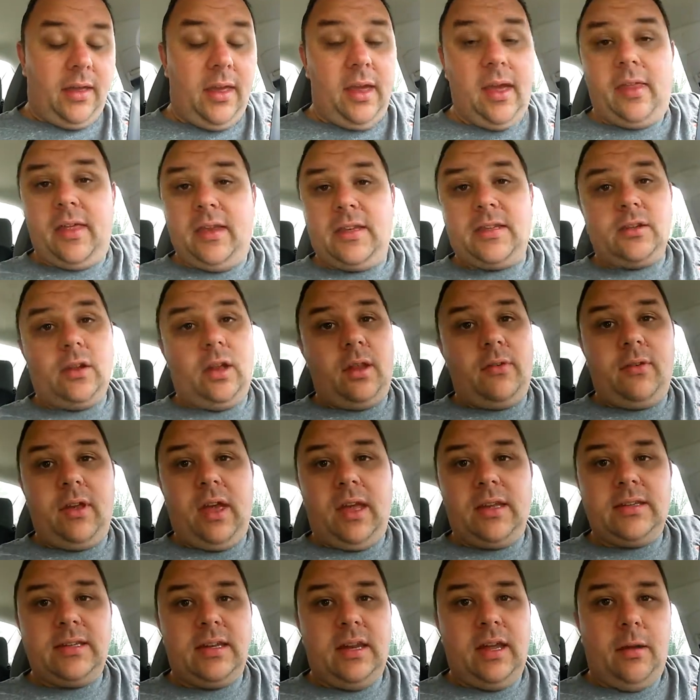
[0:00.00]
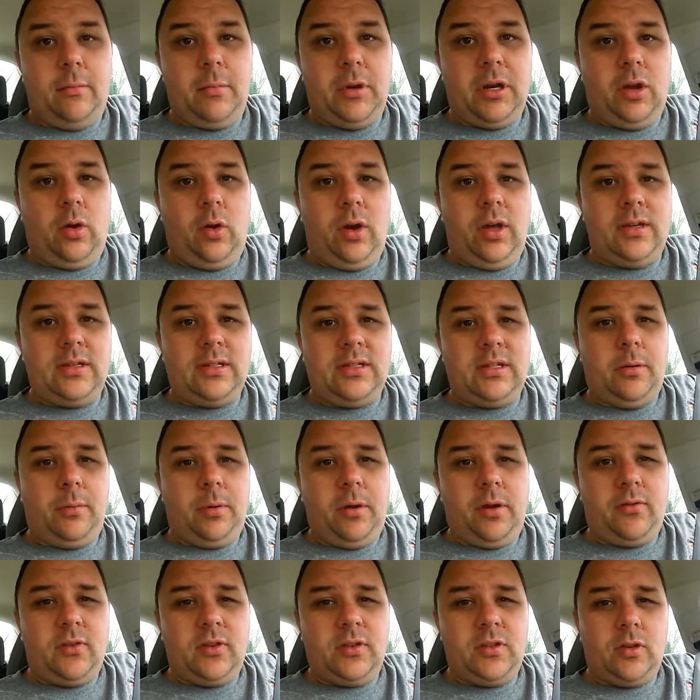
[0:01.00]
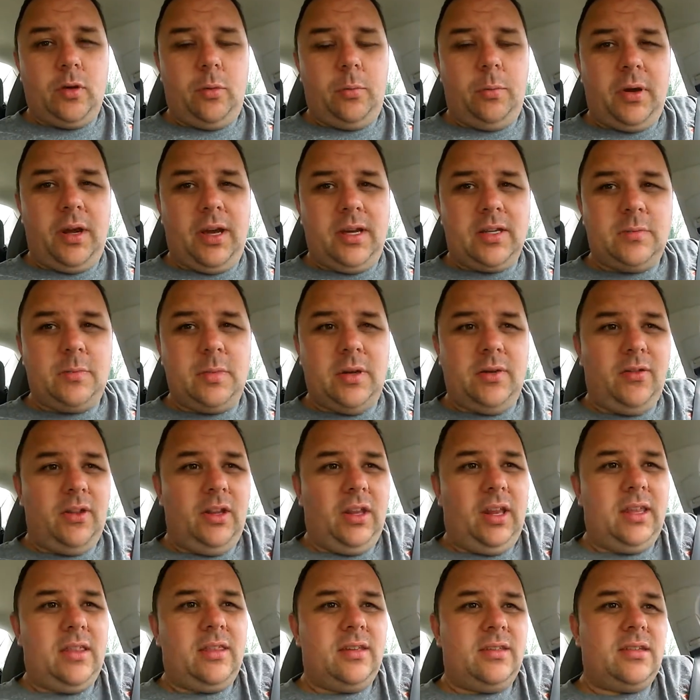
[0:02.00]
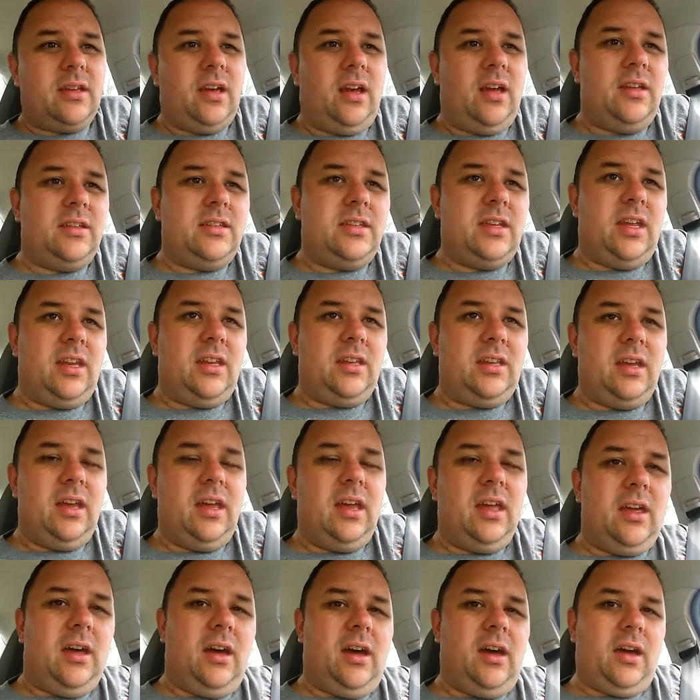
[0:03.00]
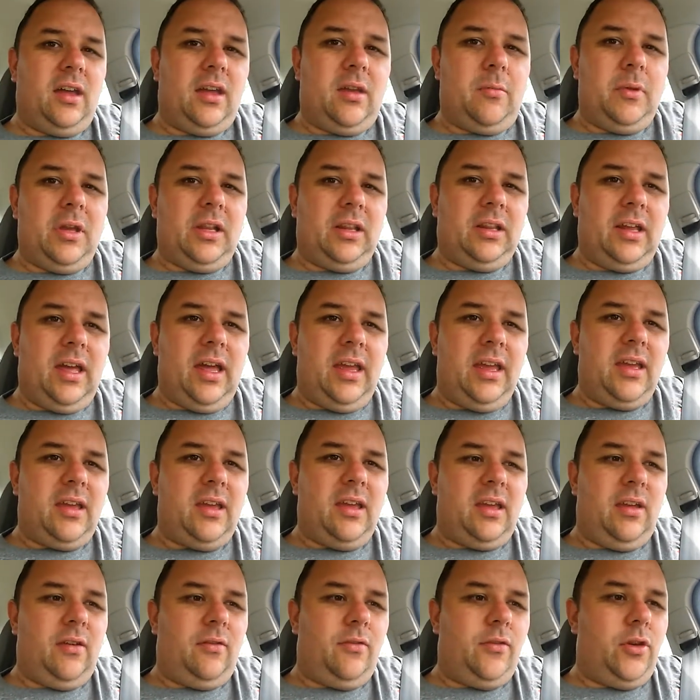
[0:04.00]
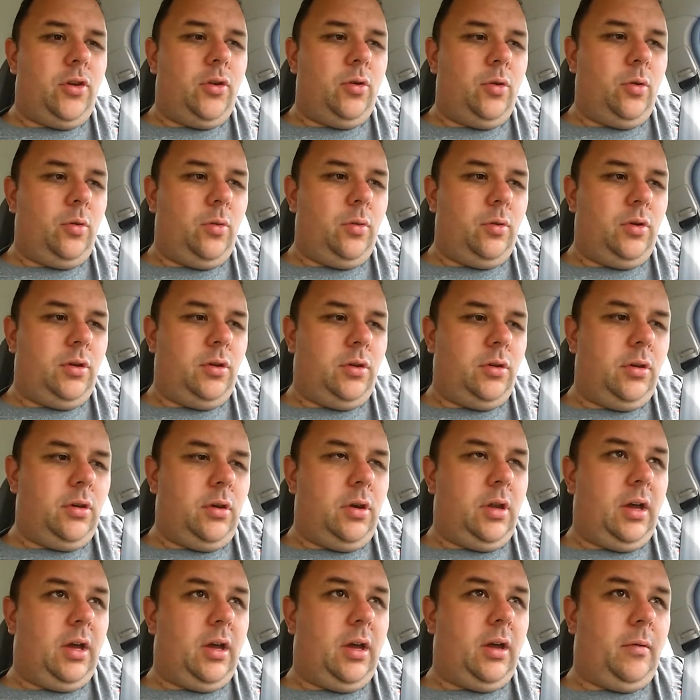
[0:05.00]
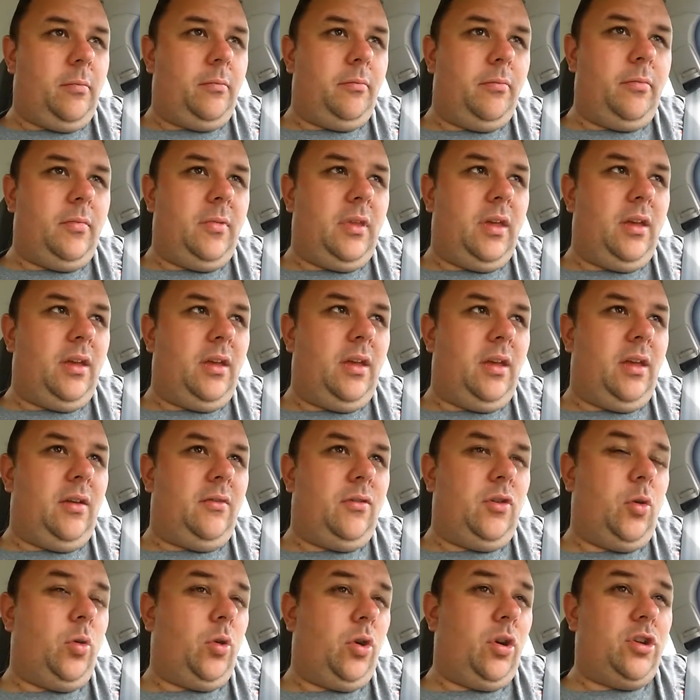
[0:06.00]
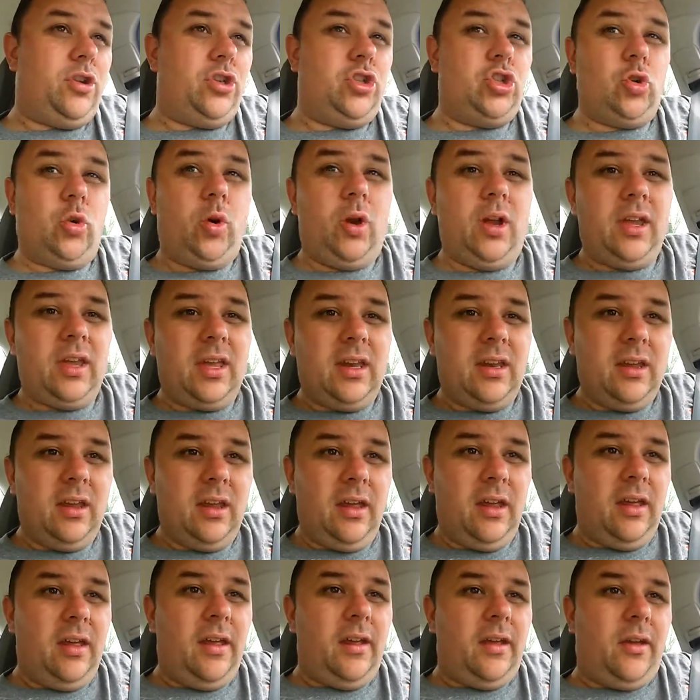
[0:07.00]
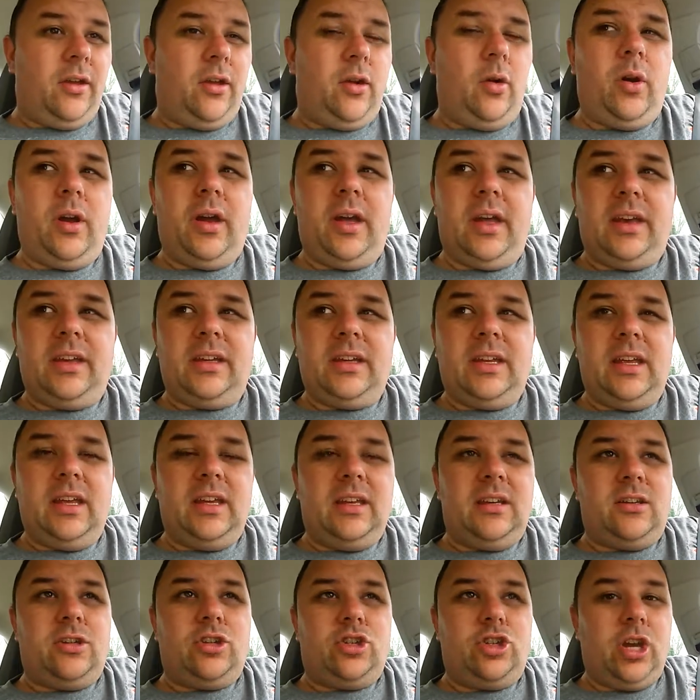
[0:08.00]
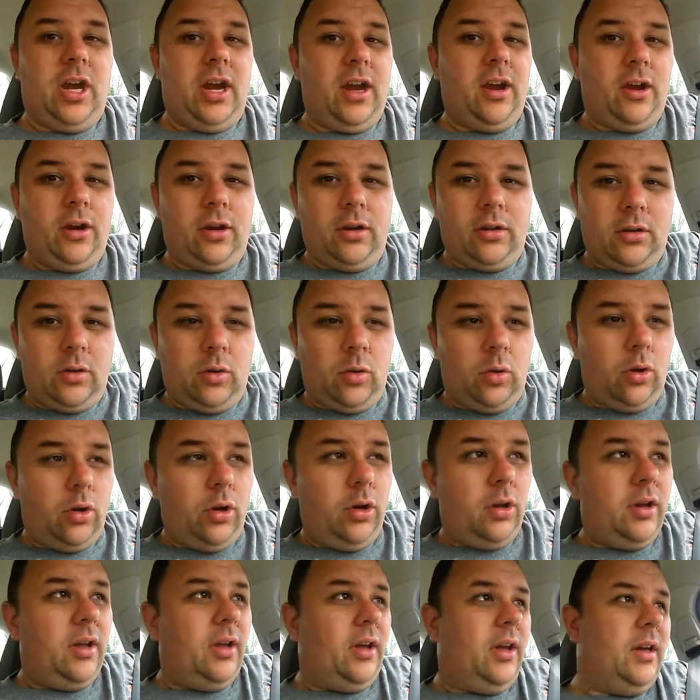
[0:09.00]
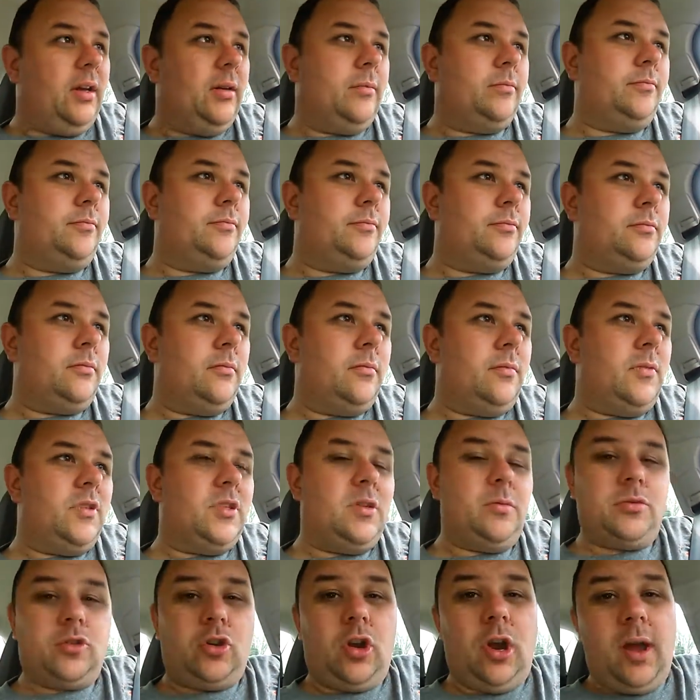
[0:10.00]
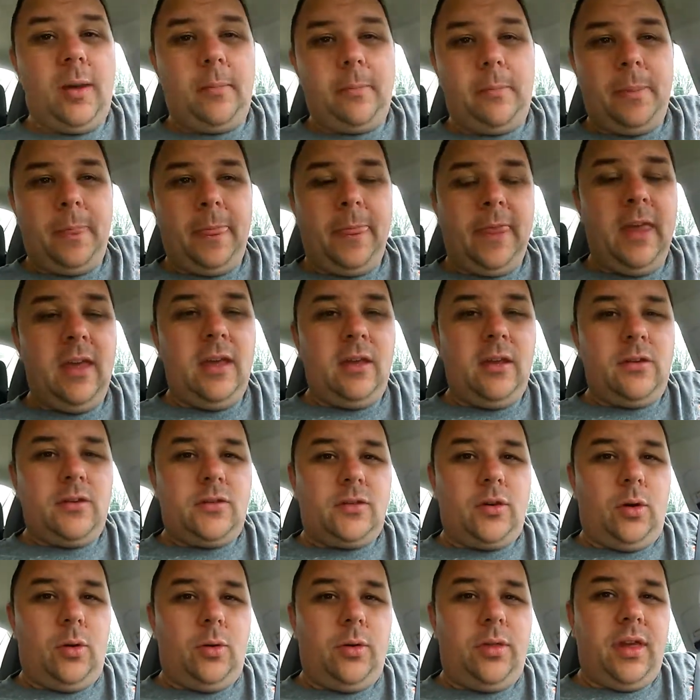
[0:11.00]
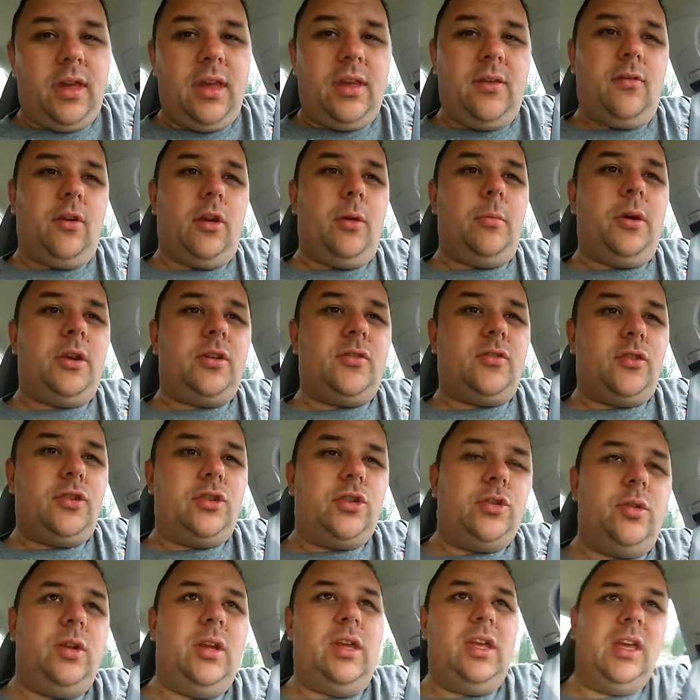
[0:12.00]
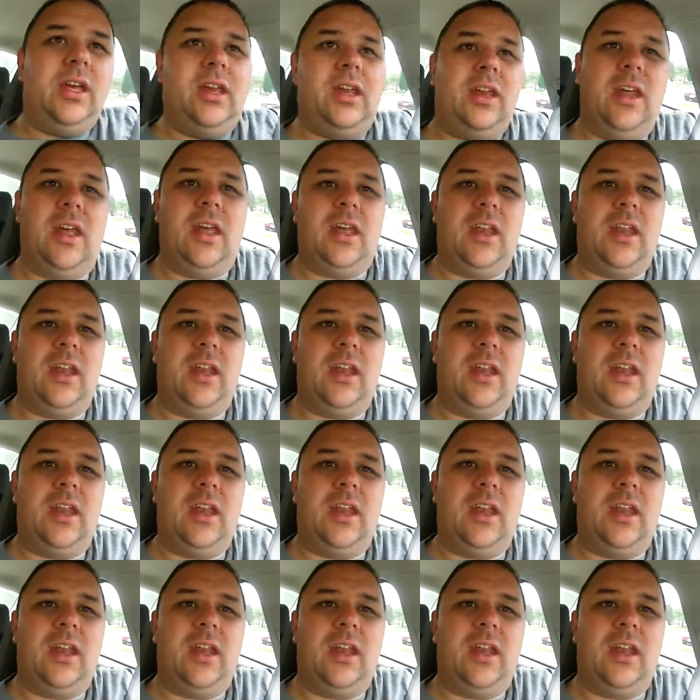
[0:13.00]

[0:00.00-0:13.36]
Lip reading: yeah, that's all I've got today. I'm going to go ahead and step off the soapbox. But if you like this content, give me a like. If you are enjoying it, go ahead and hit share or subscribe. So thank you very much for tuning in,